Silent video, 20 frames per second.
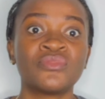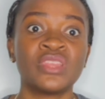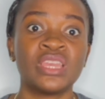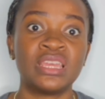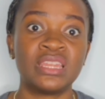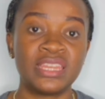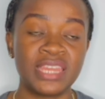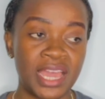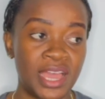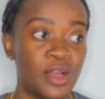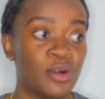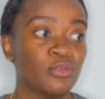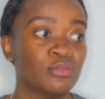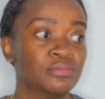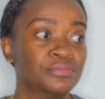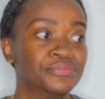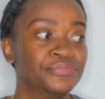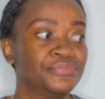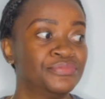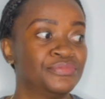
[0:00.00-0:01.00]
Now,
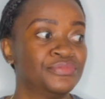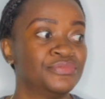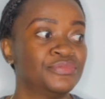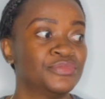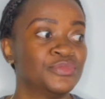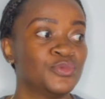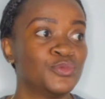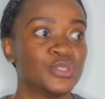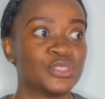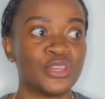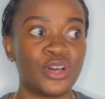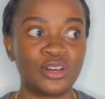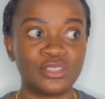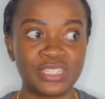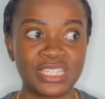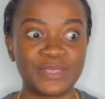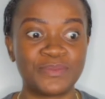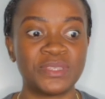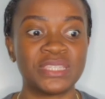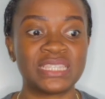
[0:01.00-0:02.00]
with all
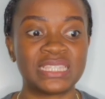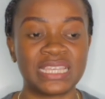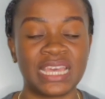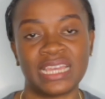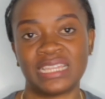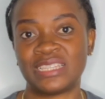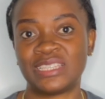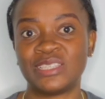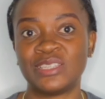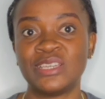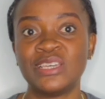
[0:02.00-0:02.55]
this being said,